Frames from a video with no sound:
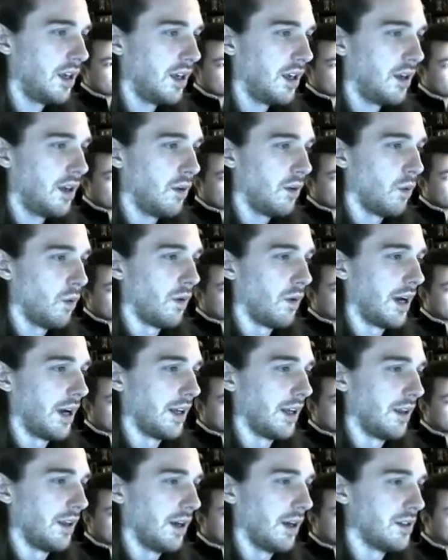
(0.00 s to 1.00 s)
well,
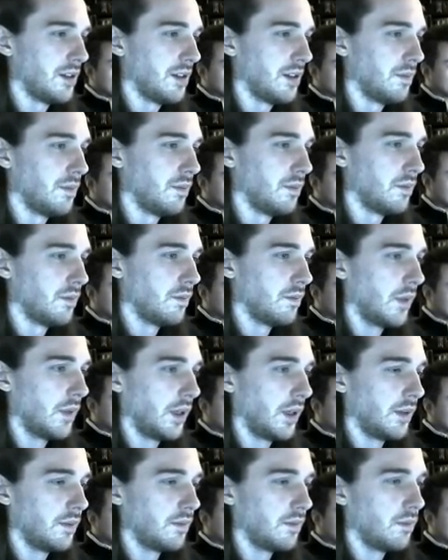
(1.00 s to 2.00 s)
I did like
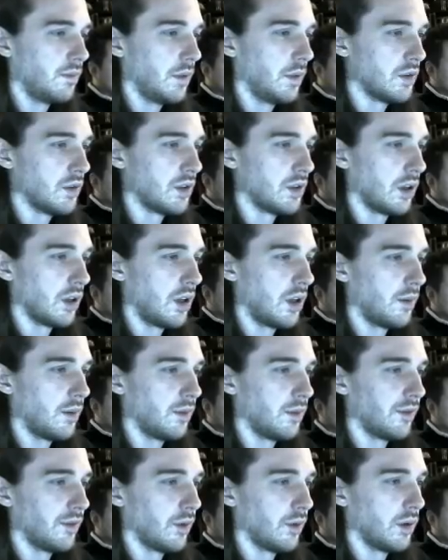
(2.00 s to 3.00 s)
use it a lot
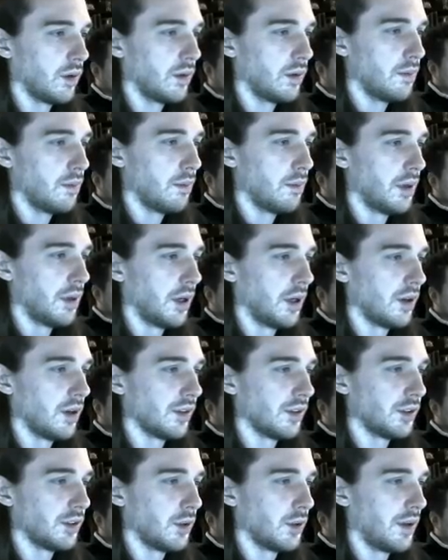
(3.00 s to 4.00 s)
before, but
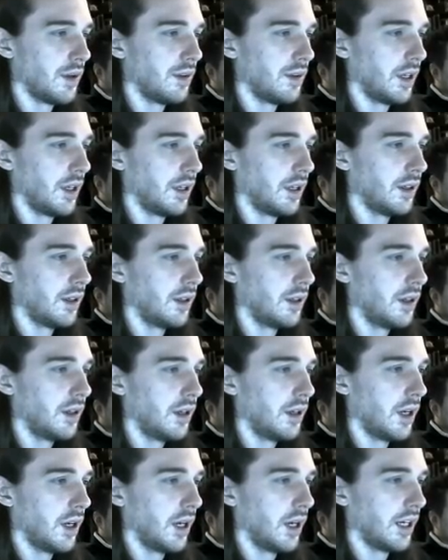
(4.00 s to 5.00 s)
also I think
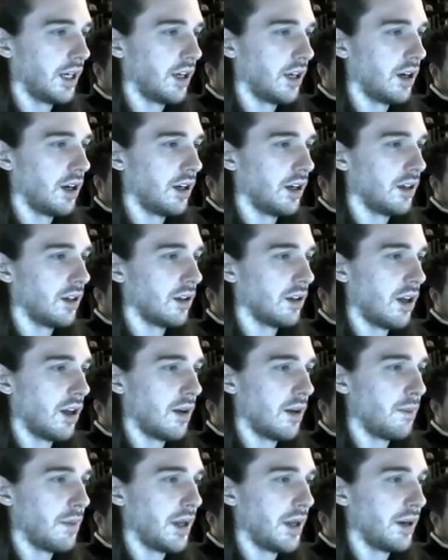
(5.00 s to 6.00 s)
I got a lot
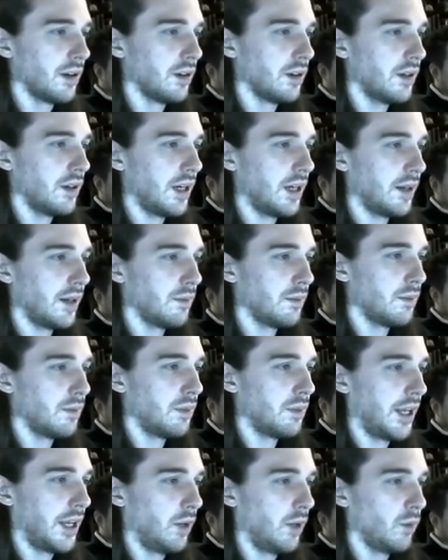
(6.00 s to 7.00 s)
better at
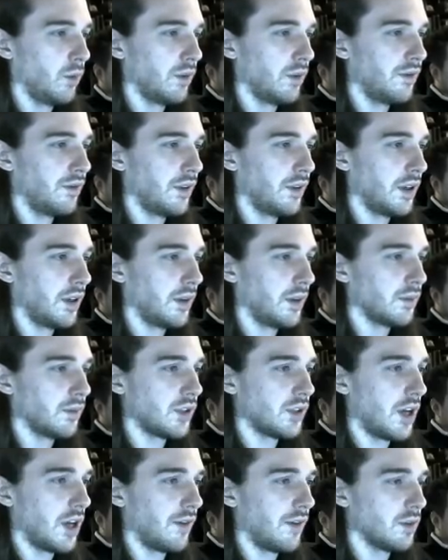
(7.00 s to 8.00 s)
playing with
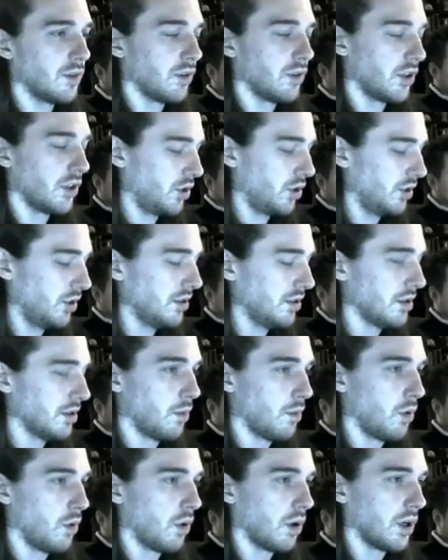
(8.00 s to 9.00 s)
softer brushes the
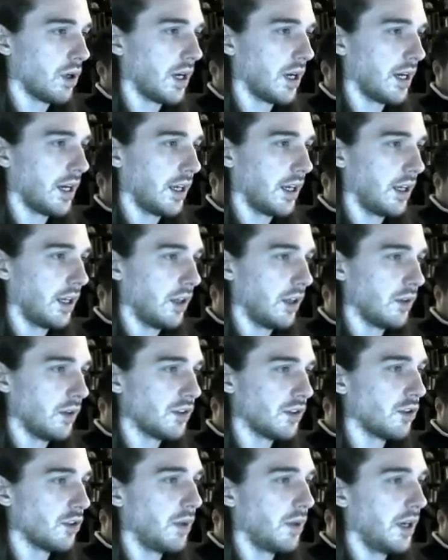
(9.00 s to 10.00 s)
more I used
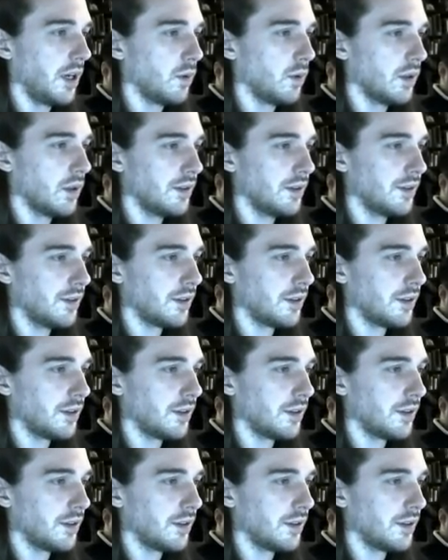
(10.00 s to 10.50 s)
opaque ones,